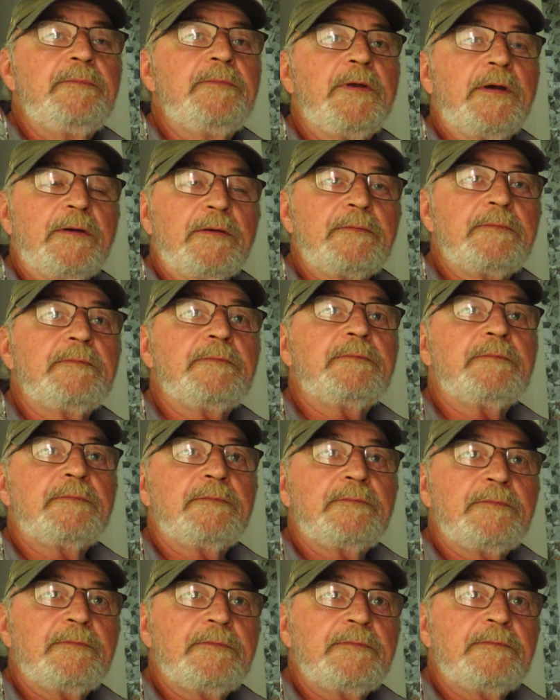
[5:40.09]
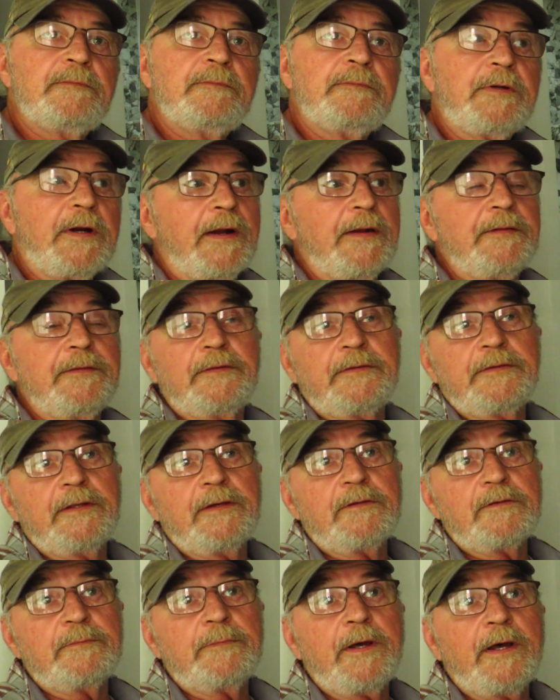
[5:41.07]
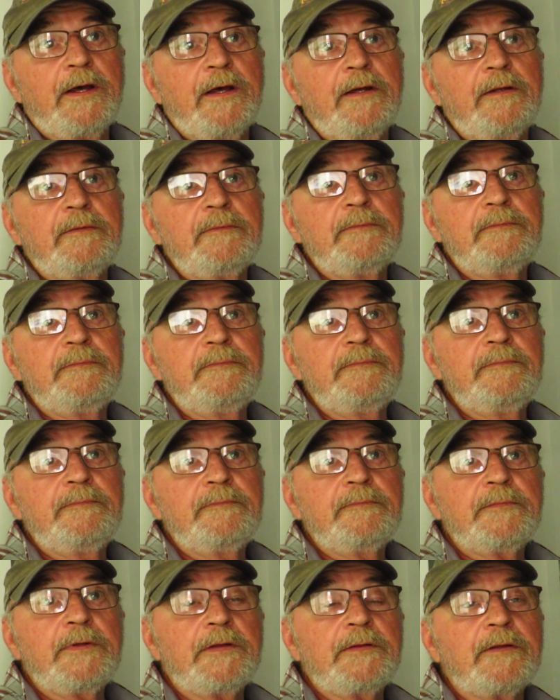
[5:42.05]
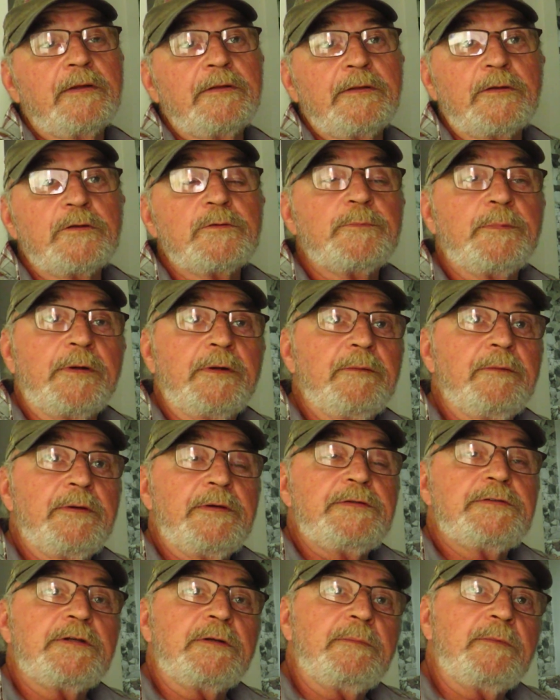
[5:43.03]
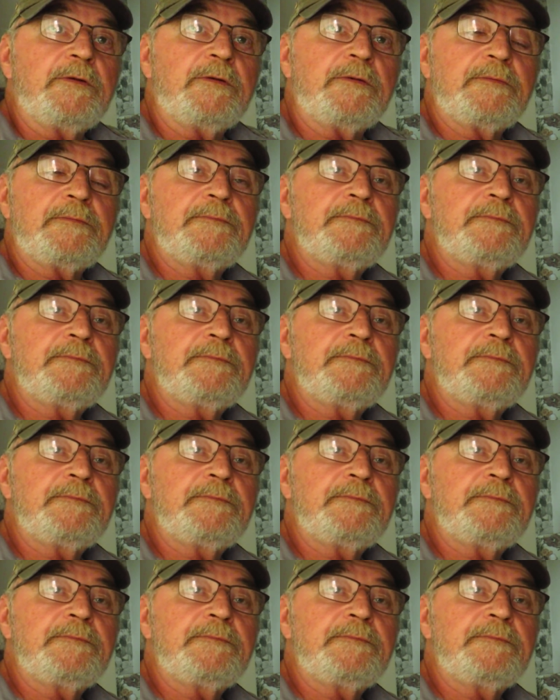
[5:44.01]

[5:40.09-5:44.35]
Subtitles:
You know, but I didn't think that was bad. I thought that was pretty reasonable.